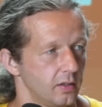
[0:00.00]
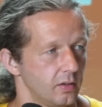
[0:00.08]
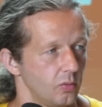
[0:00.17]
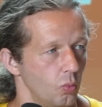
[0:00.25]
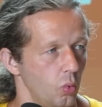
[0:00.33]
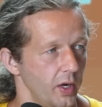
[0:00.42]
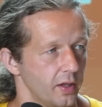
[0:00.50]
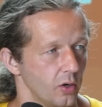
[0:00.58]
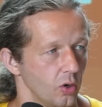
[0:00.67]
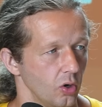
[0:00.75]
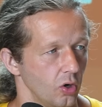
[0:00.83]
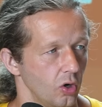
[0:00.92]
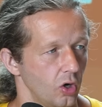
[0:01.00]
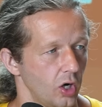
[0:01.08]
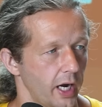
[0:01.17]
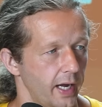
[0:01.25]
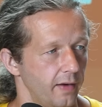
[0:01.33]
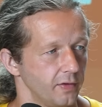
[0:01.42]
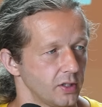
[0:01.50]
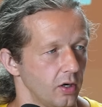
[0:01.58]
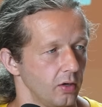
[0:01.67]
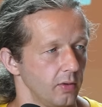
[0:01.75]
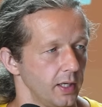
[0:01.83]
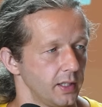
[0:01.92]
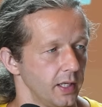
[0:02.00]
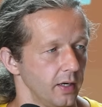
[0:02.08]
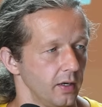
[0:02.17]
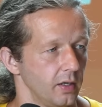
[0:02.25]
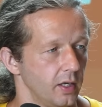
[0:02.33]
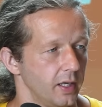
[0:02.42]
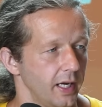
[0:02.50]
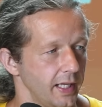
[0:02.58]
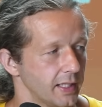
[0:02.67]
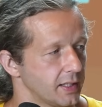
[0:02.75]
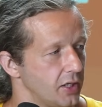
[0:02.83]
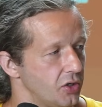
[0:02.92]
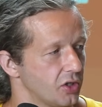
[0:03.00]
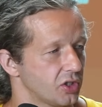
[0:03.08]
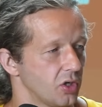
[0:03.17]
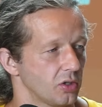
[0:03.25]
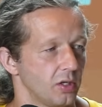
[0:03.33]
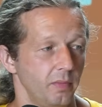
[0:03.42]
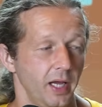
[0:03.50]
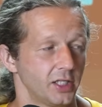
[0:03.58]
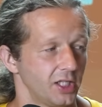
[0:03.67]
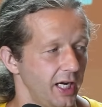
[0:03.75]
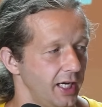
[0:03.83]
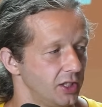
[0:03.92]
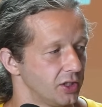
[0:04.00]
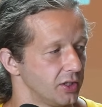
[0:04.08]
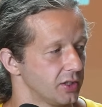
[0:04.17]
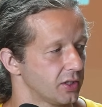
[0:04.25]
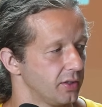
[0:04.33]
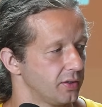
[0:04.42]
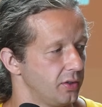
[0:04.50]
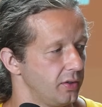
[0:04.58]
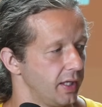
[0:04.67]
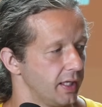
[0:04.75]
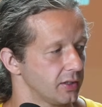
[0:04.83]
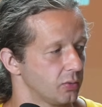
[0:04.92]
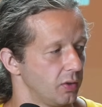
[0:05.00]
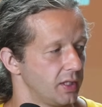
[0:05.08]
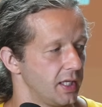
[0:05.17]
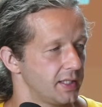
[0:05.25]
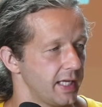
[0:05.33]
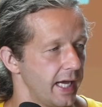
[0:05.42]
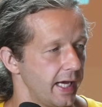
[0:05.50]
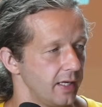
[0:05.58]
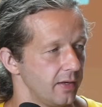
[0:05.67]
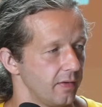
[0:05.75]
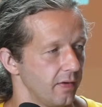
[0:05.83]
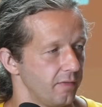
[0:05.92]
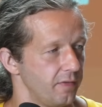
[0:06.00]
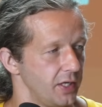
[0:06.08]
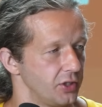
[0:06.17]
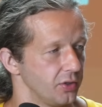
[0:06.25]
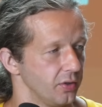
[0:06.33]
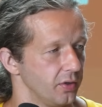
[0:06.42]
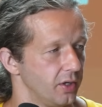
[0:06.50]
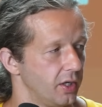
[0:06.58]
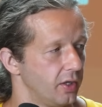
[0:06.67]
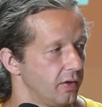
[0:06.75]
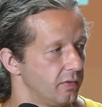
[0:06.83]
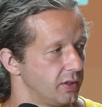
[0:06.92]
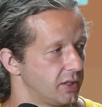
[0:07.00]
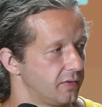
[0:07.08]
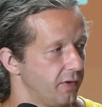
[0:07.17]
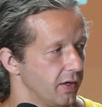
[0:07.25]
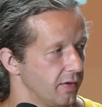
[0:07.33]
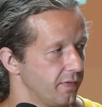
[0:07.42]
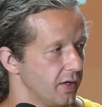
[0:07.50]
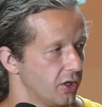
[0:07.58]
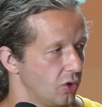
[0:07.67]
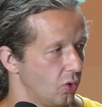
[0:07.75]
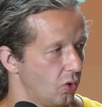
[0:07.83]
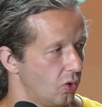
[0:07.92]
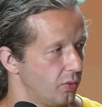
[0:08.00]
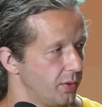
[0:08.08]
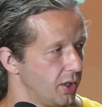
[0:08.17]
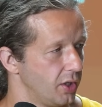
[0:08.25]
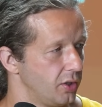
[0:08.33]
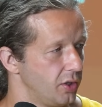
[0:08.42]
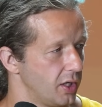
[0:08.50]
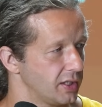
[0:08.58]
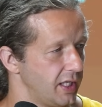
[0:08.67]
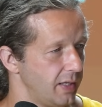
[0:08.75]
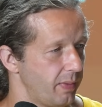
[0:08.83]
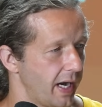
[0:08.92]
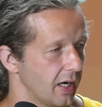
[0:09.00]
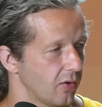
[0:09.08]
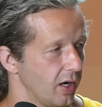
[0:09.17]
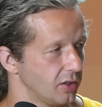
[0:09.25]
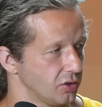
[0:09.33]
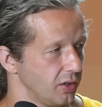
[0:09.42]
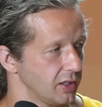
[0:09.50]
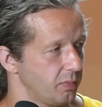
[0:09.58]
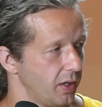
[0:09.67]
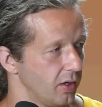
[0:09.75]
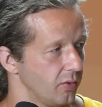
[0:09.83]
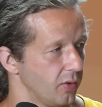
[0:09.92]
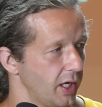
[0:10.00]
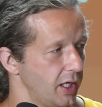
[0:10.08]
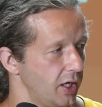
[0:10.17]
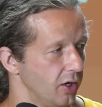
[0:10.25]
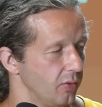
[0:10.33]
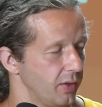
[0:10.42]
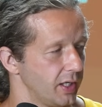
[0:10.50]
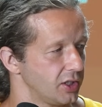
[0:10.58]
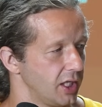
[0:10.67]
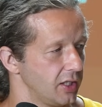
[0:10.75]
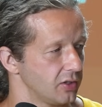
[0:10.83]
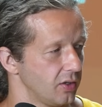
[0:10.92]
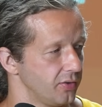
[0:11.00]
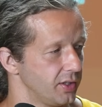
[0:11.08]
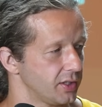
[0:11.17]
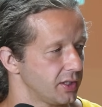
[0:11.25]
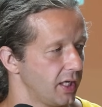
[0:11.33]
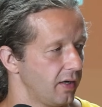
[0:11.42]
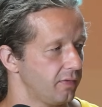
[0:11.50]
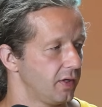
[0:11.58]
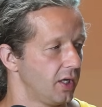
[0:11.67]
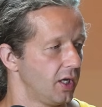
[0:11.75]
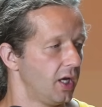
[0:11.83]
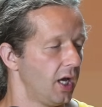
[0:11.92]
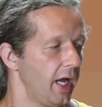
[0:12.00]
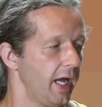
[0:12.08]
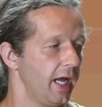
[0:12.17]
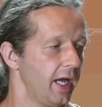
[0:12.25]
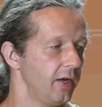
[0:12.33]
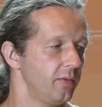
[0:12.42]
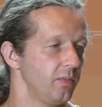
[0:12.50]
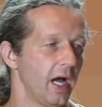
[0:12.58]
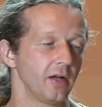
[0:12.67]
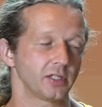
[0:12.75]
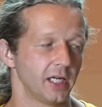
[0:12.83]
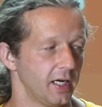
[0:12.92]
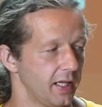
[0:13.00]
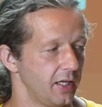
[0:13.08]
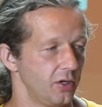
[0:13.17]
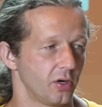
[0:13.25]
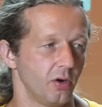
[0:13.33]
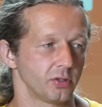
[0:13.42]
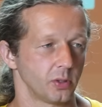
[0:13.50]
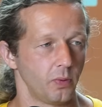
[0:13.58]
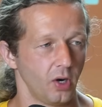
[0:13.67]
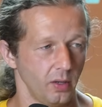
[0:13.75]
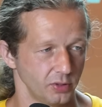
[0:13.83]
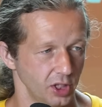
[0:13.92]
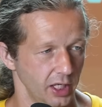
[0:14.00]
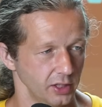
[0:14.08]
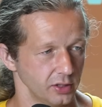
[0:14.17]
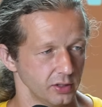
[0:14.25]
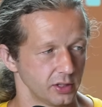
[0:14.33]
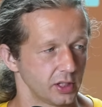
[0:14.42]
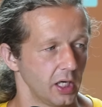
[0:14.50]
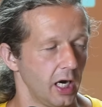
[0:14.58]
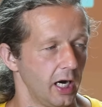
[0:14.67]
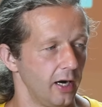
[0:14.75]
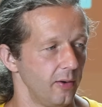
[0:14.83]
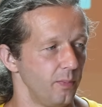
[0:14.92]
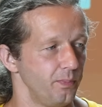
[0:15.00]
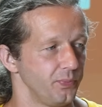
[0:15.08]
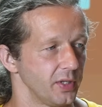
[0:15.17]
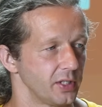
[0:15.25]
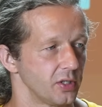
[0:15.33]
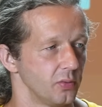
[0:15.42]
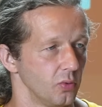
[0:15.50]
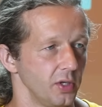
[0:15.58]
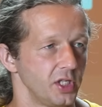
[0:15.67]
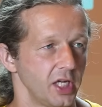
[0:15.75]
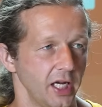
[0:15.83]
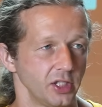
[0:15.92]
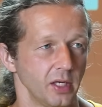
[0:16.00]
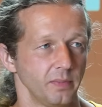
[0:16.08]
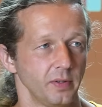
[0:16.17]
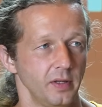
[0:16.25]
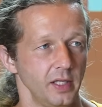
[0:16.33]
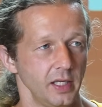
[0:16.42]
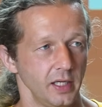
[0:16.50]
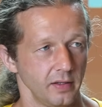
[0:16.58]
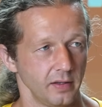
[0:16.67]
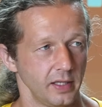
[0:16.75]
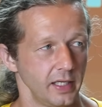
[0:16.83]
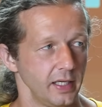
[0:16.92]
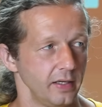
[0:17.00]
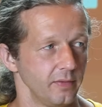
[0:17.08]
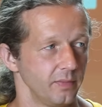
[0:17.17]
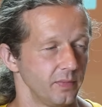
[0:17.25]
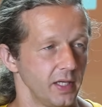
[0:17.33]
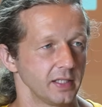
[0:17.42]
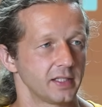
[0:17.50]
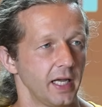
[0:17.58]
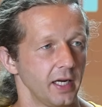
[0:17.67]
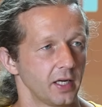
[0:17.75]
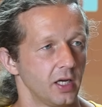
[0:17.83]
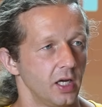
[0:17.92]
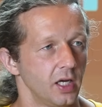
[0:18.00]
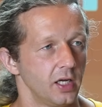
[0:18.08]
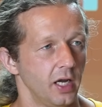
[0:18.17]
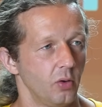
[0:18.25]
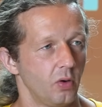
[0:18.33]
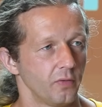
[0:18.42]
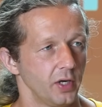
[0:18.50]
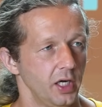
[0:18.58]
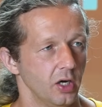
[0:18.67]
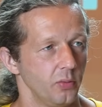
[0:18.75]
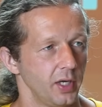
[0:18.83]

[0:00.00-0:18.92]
with her avatar right there. And that's how you can start to make changes to this with this edit feature, which is very, very cool. You can see background transparent right here. We can change all this stuff. And outside of that, you can also prompt changes um, to really change up the, the, the aesthetic. Now over here, we